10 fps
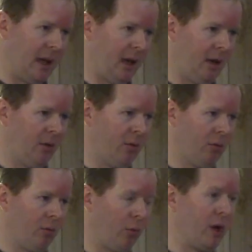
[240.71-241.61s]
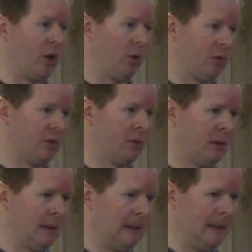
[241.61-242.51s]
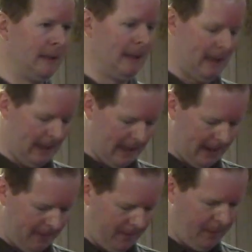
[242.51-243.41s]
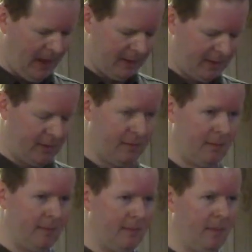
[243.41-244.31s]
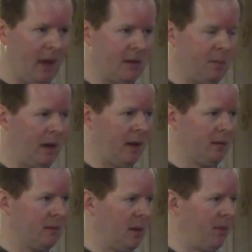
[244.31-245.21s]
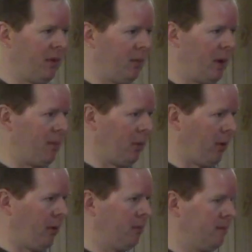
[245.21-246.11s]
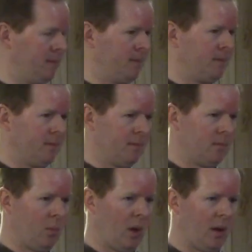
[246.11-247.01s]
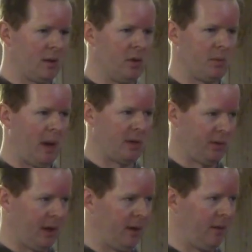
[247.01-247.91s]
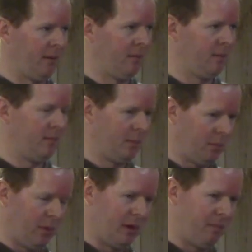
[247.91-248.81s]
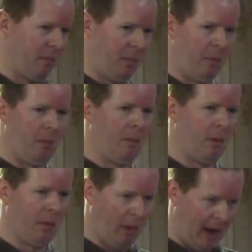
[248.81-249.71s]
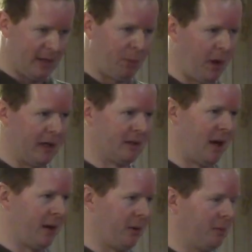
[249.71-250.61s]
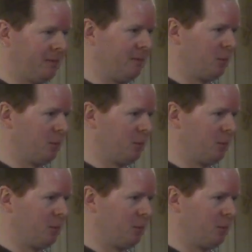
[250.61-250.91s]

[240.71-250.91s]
in reuse. That's that's been something that people are, especially in the, the, the last planting cycle,